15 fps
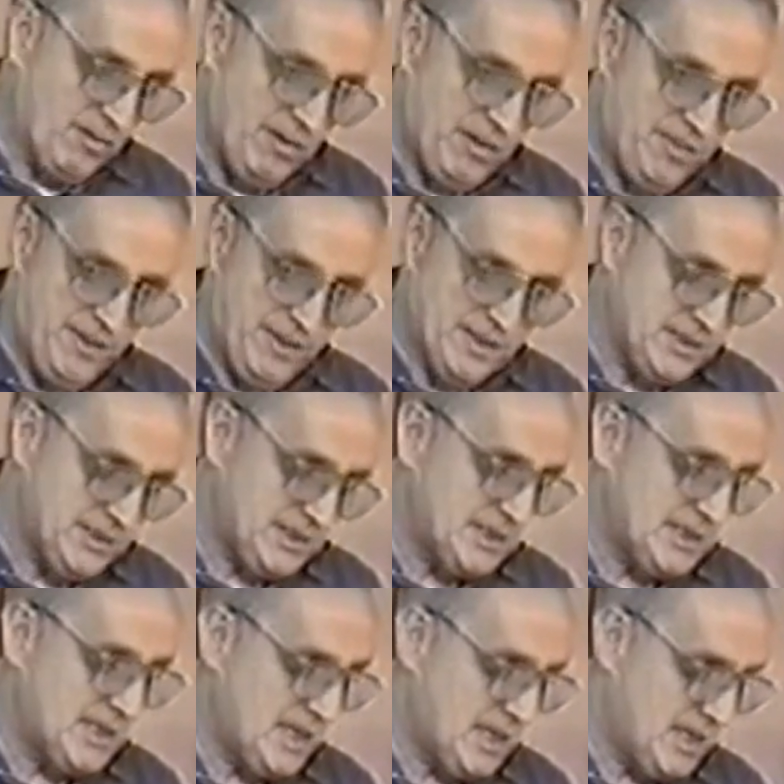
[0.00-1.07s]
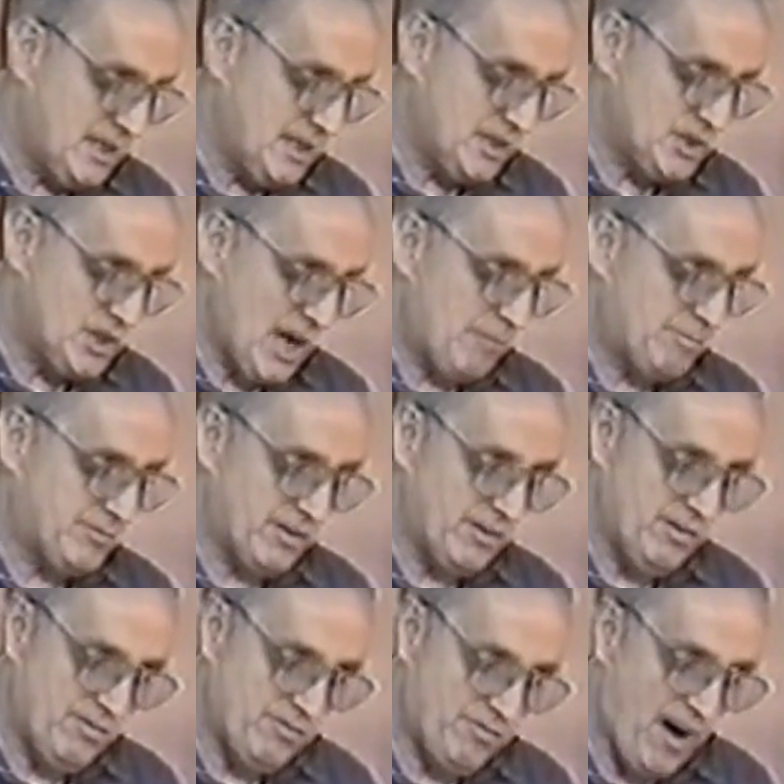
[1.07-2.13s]
Corinthians
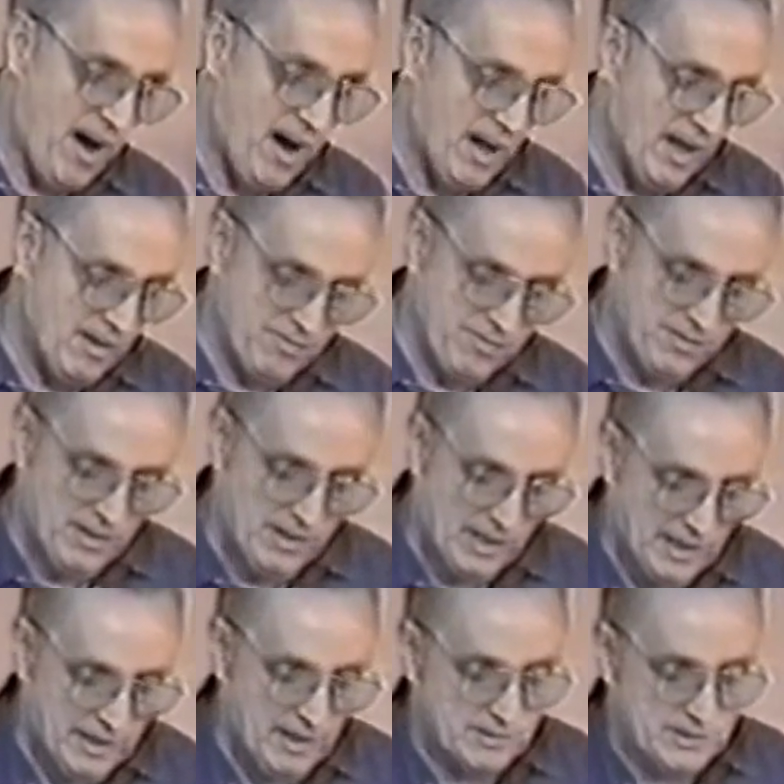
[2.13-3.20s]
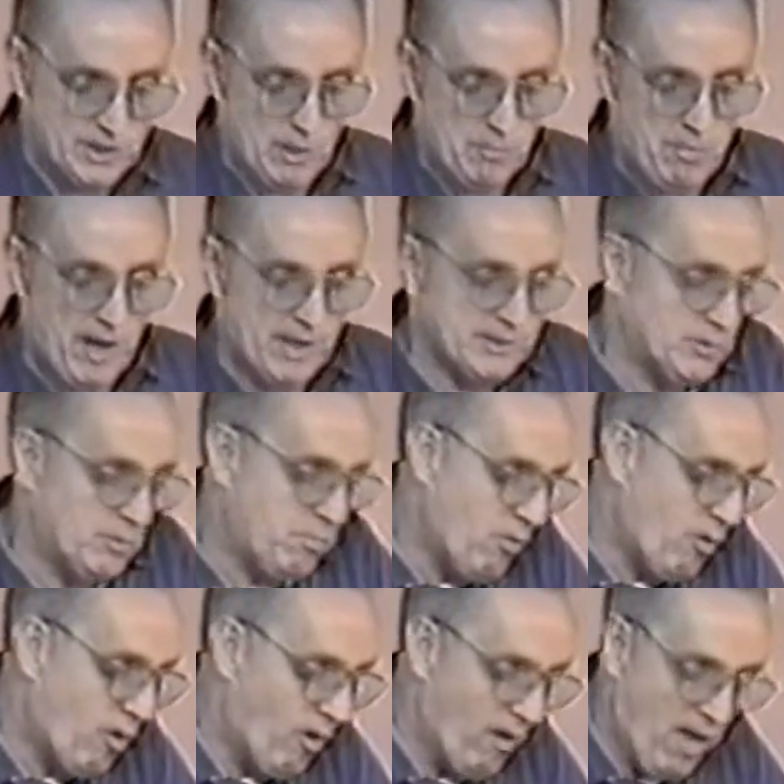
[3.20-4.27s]
chapter 5. And here's the Apostle
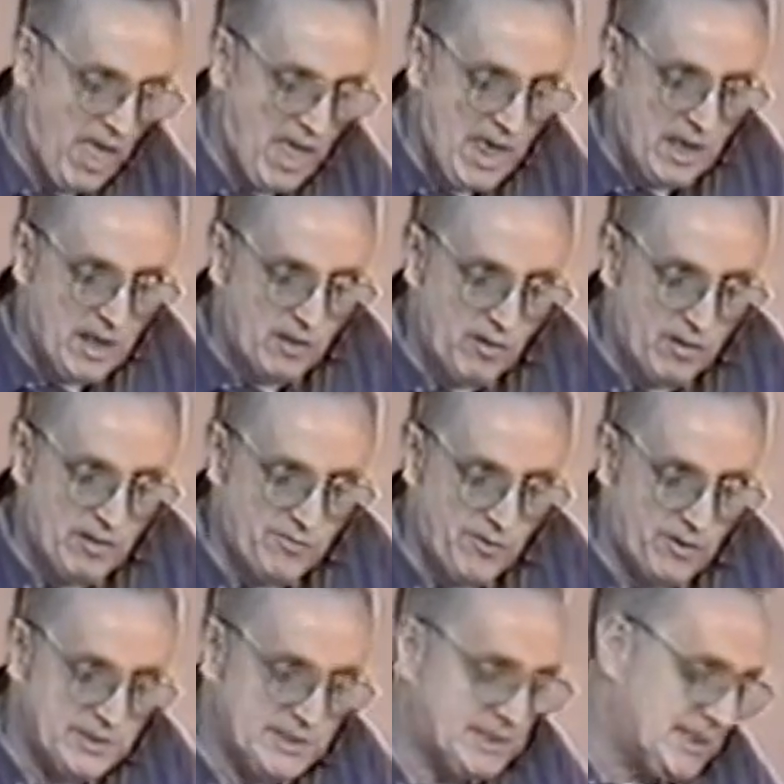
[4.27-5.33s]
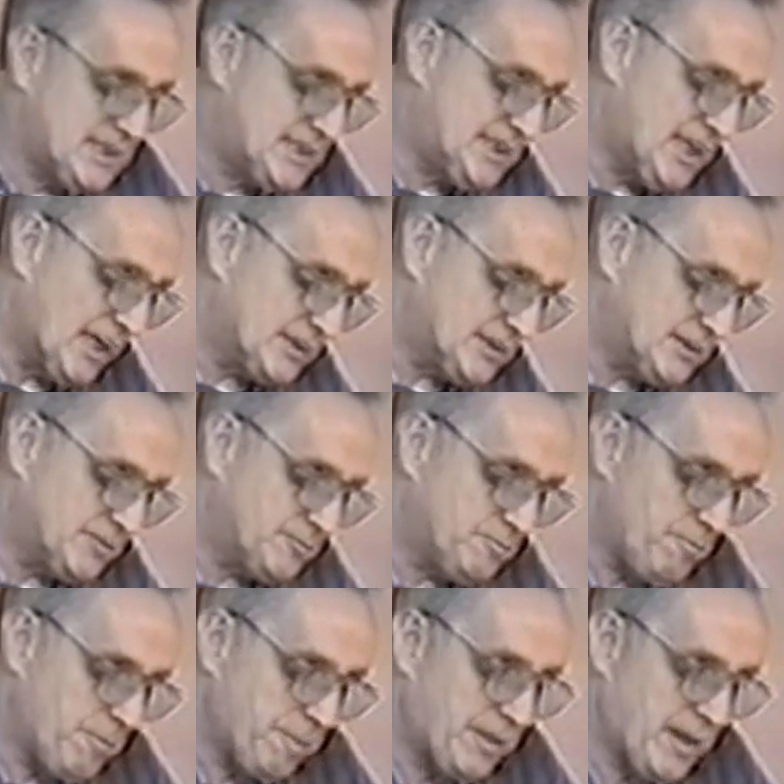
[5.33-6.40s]
Paul. Go to verse 6.
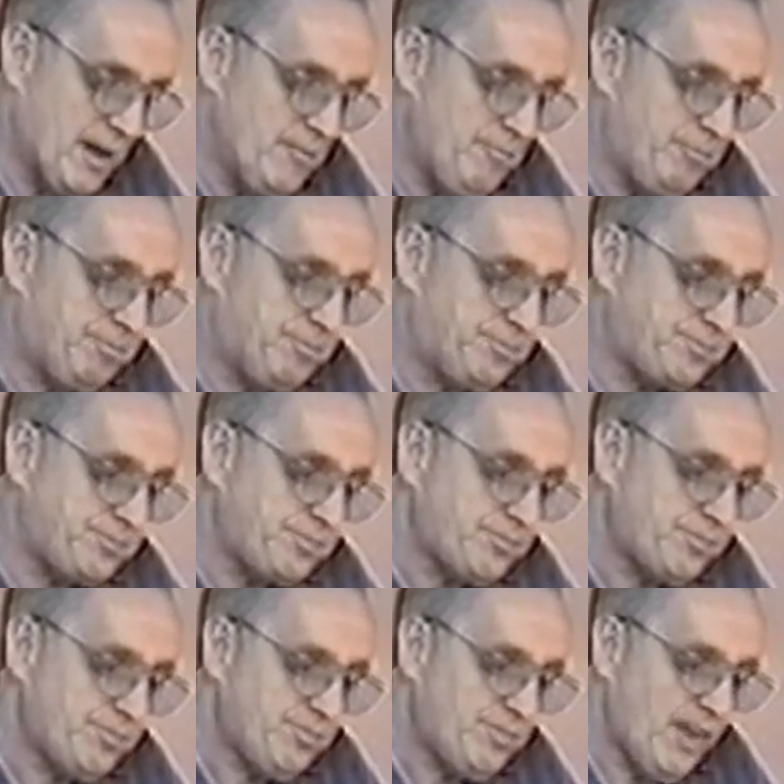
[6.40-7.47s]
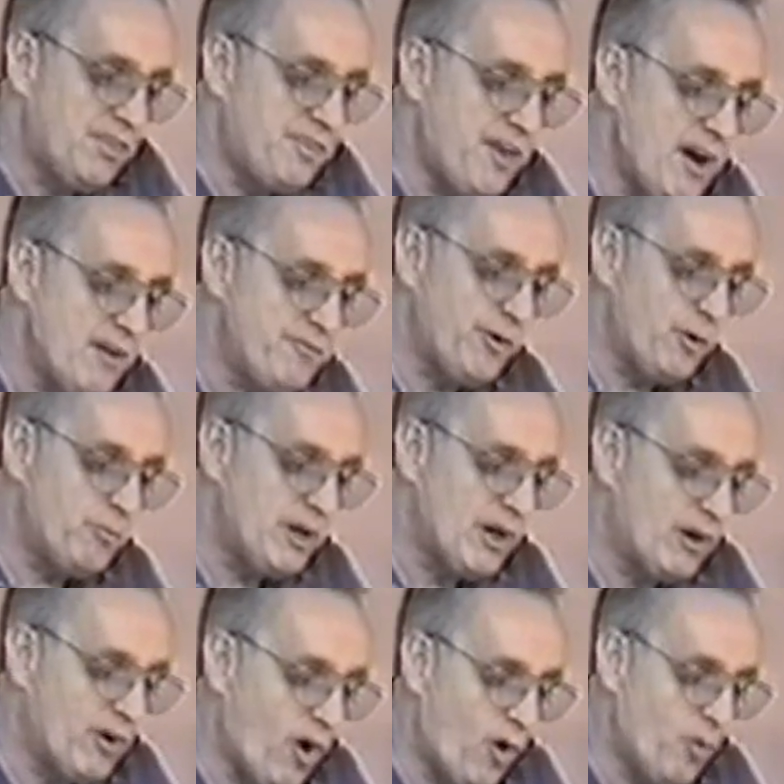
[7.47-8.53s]
Okay? Therefore, we
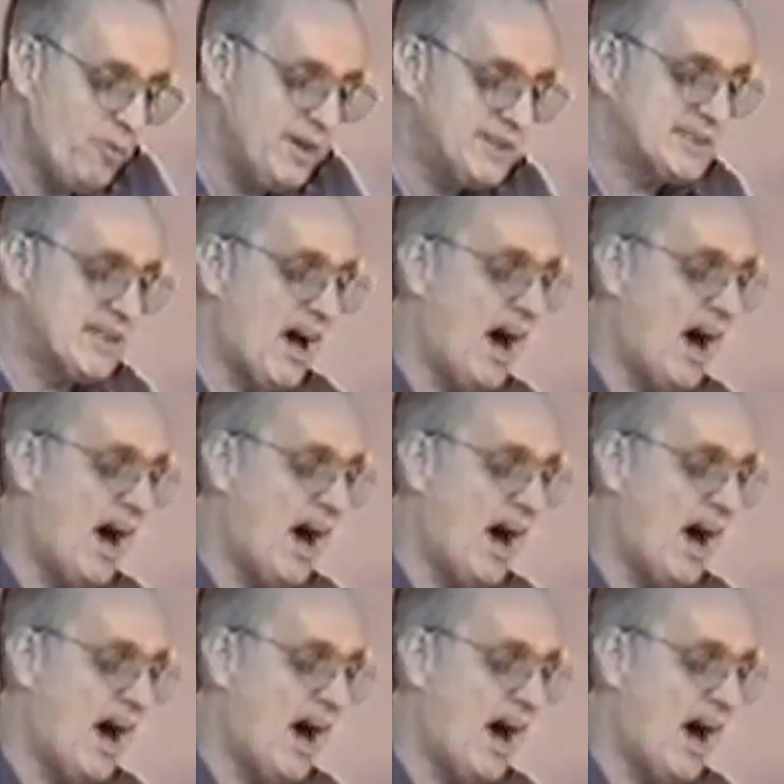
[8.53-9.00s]
are always